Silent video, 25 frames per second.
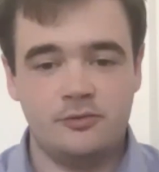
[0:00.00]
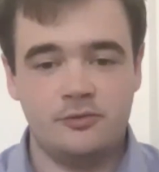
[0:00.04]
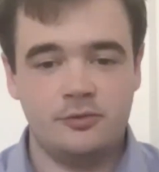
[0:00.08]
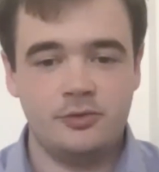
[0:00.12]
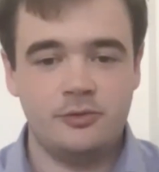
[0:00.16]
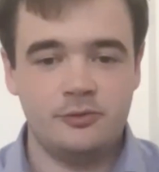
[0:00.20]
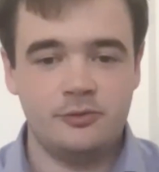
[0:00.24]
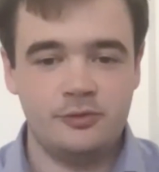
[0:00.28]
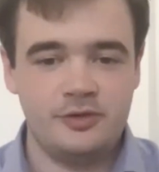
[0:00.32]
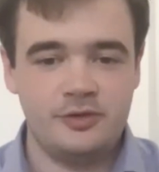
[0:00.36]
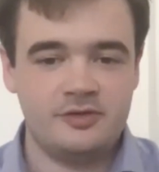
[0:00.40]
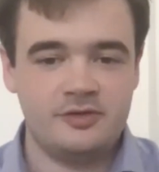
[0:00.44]

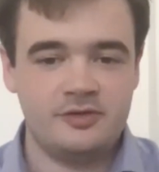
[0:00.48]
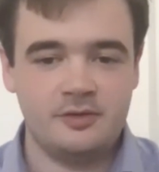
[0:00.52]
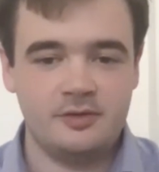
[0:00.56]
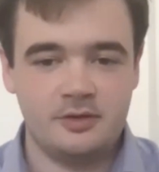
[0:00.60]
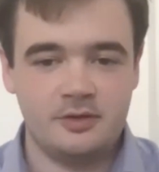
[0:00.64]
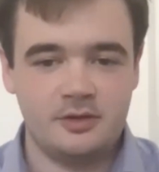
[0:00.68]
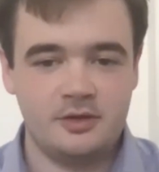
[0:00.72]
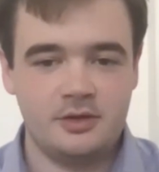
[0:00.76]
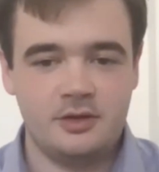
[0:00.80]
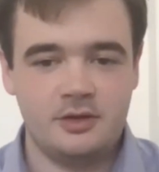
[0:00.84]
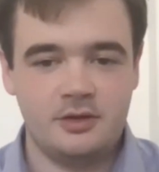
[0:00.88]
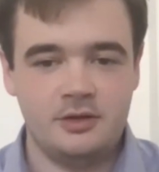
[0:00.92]
you
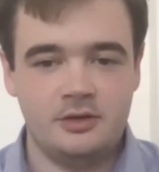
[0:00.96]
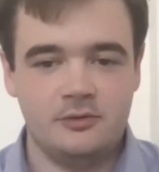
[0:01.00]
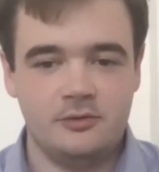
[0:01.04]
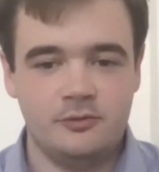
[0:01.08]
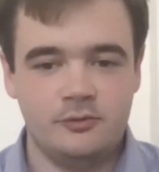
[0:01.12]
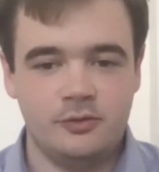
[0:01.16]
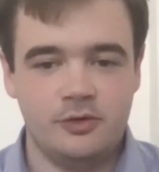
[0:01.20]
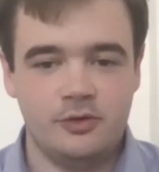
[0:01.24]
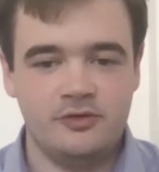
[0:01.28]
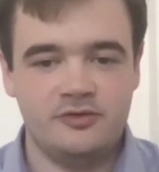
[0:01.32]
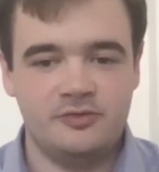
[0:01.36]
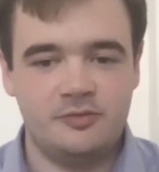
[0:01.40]
recently
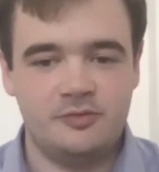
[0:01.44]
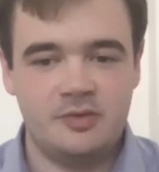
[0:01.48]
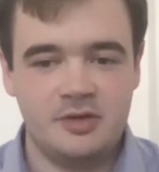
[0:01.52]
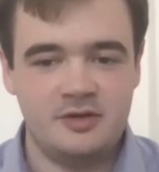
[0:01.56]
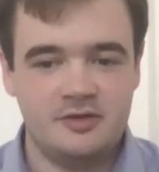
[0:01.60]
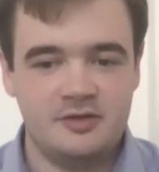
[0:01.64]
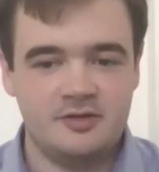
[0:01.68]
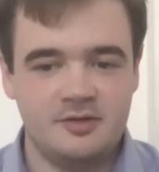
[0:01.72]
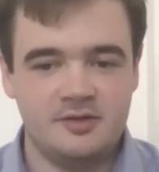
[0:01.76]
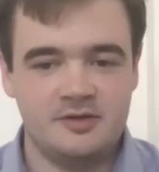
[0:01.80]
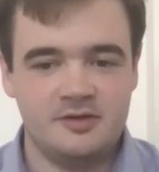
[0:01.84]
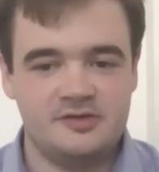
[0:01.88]
wrote a
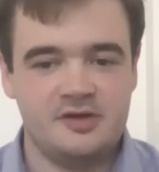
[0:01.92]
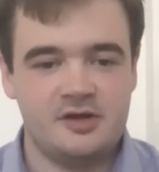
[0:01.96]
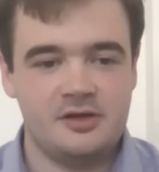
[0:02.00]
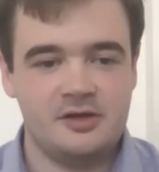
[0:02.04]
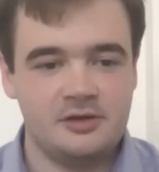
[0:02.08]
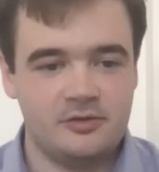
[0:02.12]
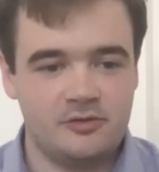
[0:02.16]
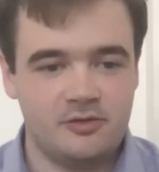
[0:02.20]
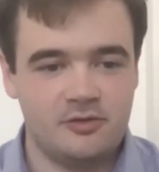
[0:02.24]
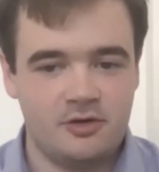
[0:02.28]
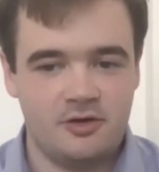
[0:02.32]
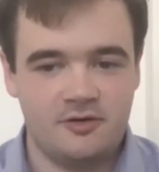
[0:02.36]
piece in The
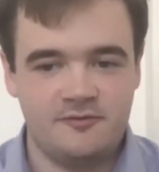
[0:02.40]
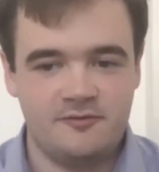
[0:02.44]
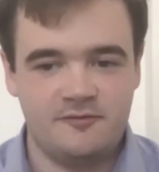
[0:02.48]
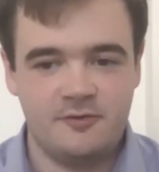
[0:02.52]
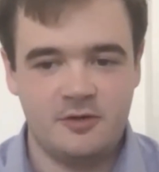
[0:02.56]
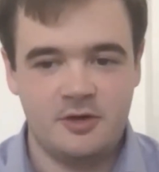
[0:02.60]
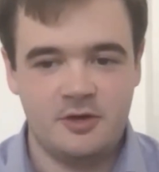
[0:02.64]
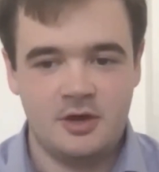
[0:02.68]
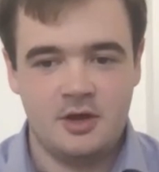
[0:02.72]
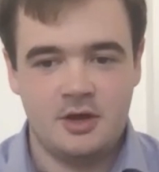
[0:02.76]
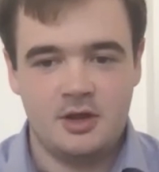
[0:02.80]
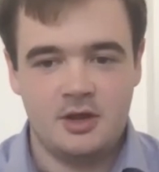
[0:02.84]
Telegraph
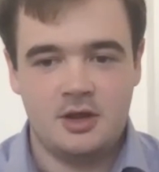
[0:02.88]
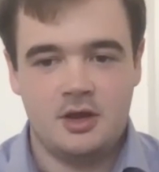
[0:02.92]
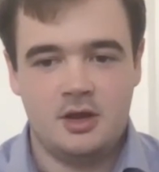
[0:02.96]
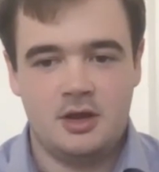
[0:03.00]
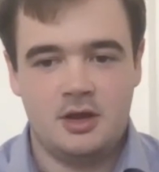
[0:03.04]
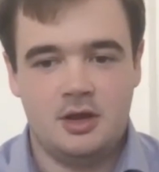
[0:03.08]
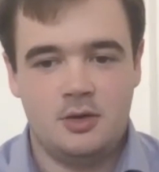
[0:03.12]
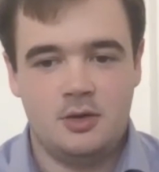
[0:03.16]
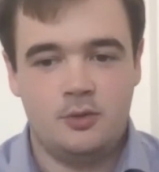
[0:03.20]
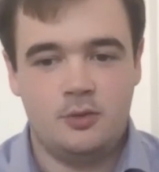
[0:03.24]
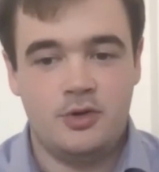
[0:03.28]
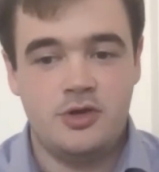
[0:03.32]

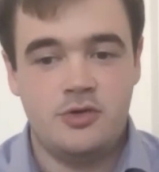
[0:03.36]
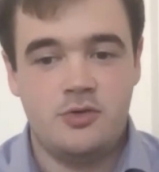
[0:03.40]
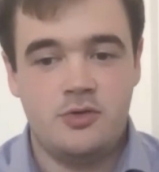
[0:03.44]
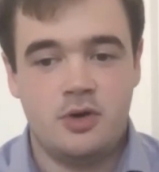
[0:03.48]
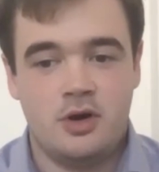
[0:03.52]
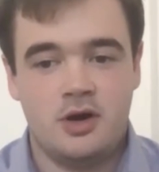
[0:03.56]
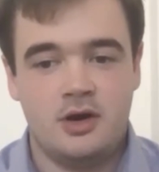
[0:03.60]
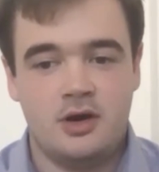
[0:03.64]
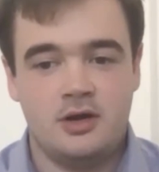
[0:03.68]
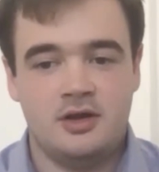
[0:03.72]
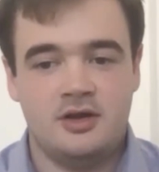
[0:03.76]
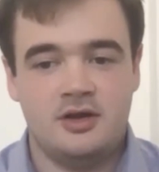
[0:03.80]
uh, where you
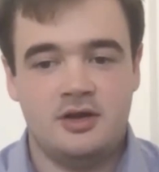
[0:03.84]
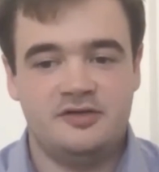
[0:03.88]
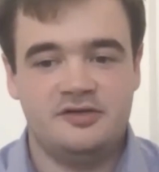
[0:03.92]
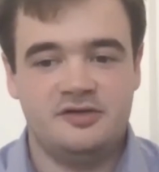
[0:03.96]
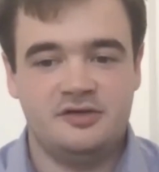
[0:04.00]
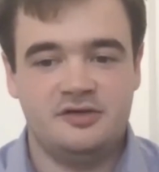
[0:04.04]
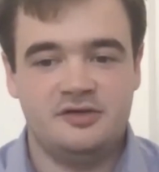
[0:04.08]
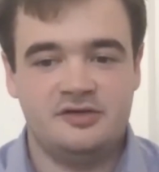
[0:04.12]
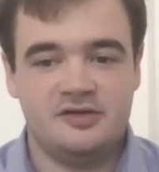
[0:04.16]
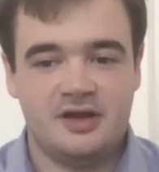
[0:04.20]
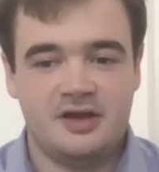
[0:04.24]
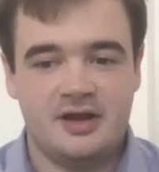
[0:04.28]

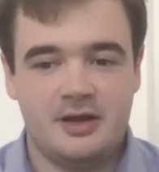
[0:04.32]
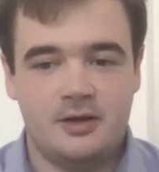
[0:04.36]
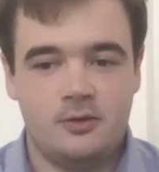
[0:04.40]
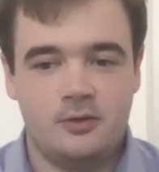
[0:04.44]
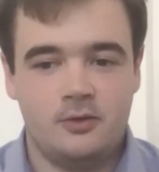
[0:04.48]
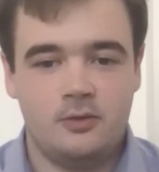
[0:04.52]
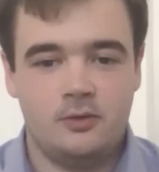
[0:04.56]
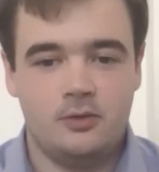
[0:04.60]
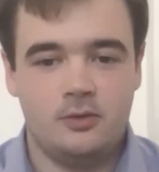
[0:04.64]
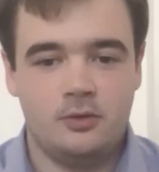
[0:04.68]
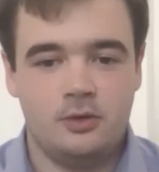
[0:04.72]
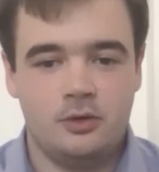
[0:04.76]
highlighted
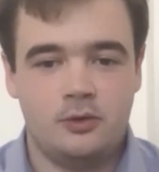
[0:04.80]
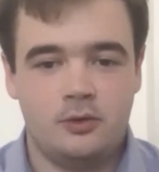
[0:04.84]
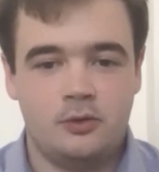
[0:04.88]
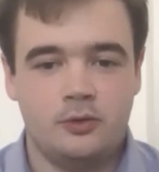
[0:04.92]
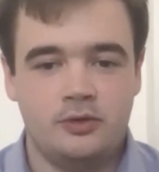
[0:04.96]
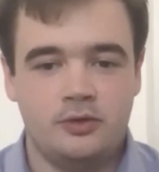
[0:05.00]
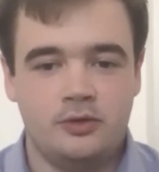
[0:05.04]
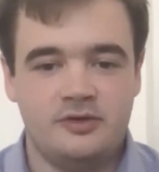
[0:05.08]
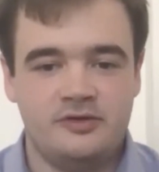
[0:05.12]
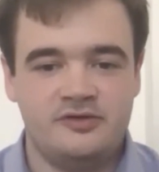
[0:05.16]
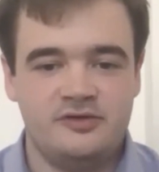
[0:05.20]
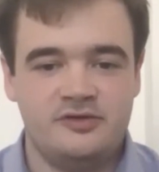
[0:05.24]
how,
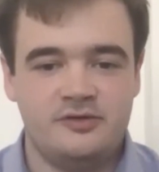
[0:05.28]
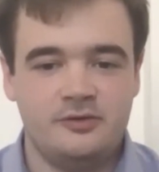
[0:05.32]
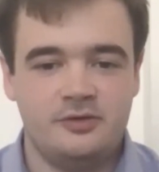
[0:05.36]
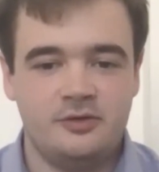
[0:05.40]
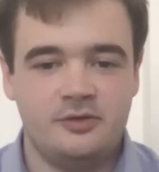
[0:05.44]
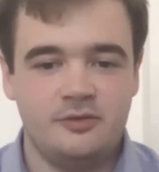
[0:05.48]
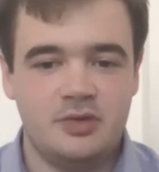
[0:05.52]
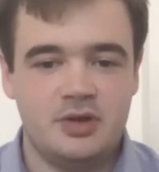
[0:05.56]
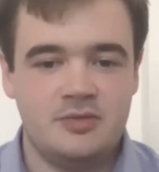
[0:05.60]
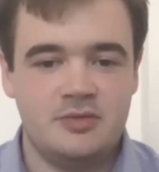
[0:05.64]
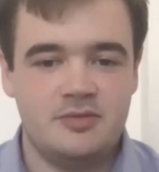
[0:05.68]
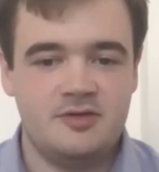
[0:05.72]
according to
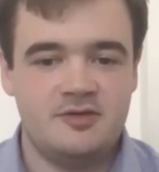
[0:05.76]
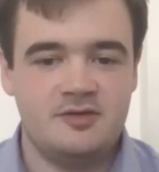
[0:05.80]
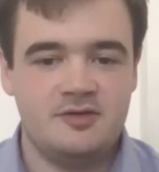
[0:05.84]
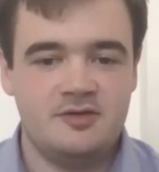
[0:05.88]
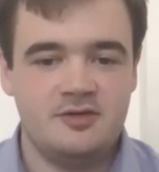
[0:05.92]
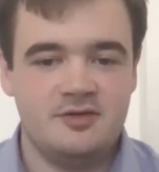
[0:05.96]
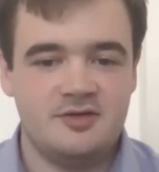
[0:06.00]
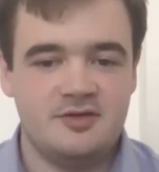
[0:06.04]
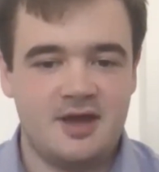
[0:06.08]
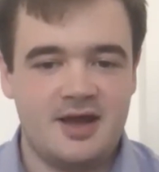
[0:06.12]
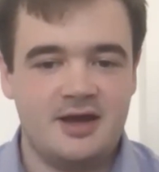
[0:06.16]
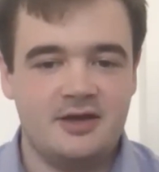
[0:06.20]
the
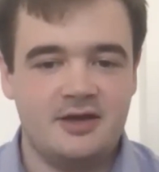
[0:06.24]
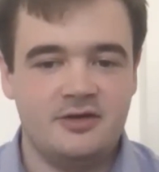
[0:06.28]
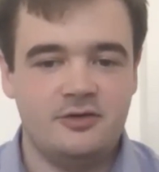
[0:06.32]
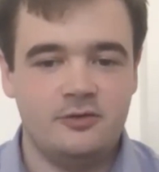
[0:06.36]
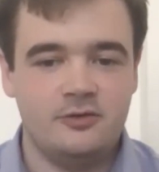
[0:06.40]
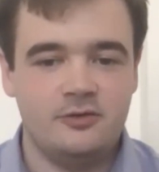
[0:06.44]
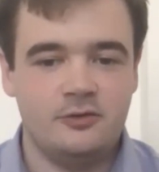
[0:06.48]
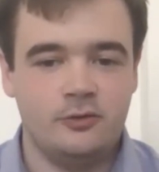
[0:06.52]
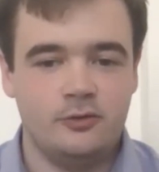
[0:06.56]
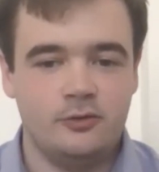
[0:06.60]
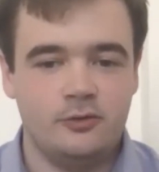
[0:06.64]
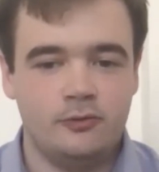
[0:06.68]
BBC's
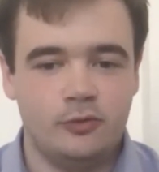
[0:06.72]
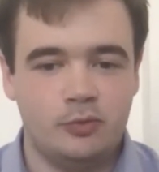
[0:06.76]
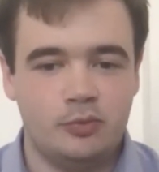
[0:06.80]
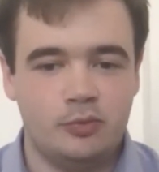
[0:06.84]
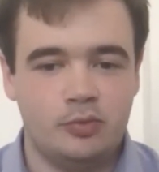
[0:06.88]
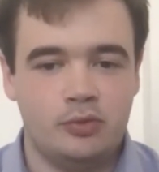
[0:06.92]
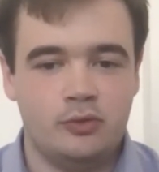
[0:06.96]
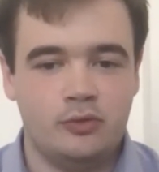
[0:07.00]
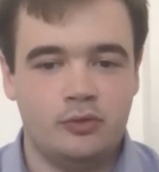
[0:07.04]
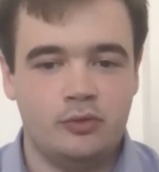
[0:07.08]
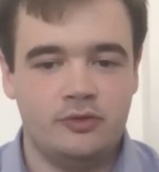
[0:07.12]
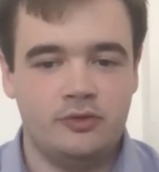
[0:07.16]
annual
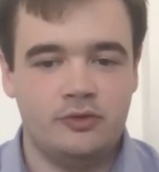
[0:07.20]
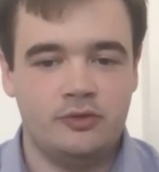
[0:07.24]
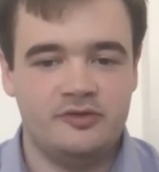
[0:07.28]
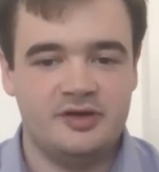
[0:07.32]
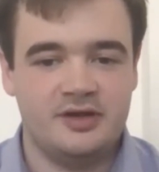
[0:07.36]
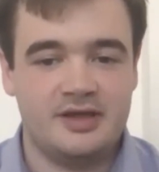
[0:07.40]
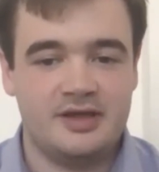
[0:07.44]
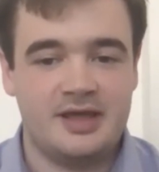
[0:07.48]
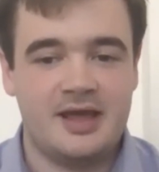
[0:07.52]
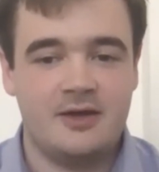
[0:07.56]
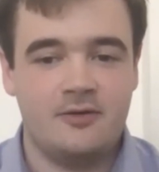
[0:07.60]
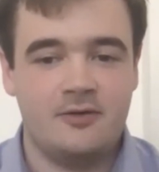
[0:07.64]
report
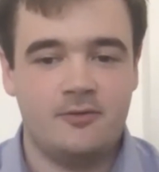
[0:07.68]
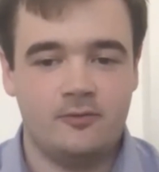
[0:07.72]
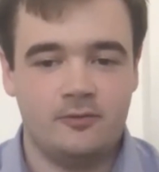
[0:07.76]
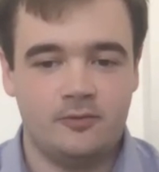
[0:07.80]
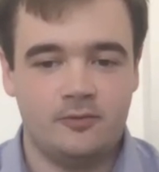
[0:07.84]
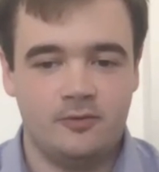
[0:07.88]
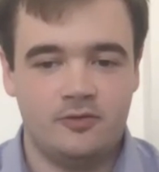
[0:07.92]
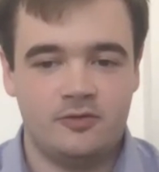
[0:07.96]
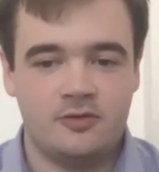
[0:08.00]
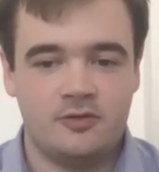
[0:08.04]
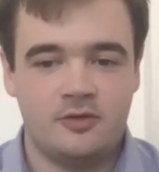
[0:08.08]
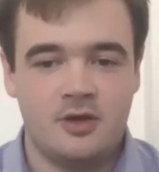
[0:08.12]
and
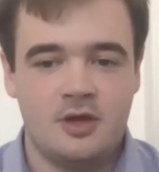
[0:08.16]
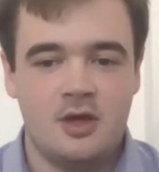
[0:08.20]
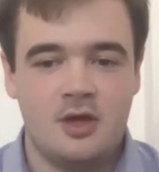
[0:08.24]
accounts,